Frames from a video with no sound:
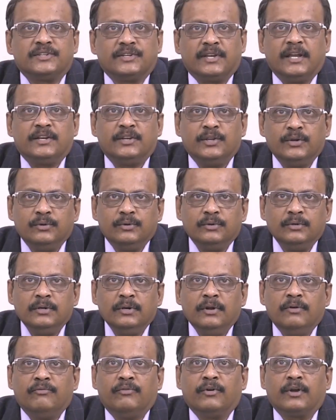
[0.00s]
stay tuned
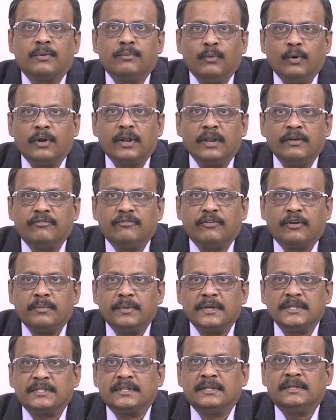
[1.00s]
for more
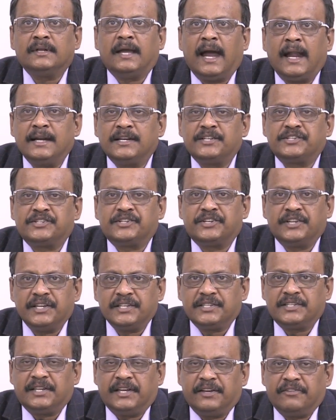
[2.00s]
information and
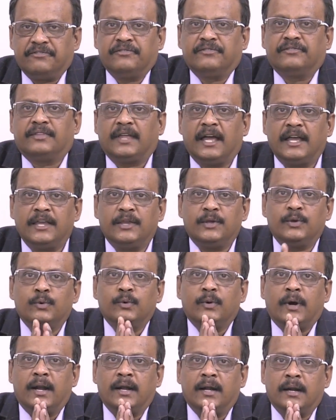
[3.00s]
stay safe. Thank
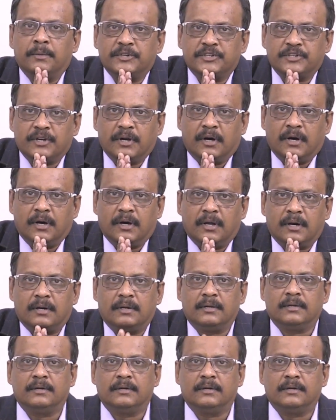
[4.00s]
you and Namaskar.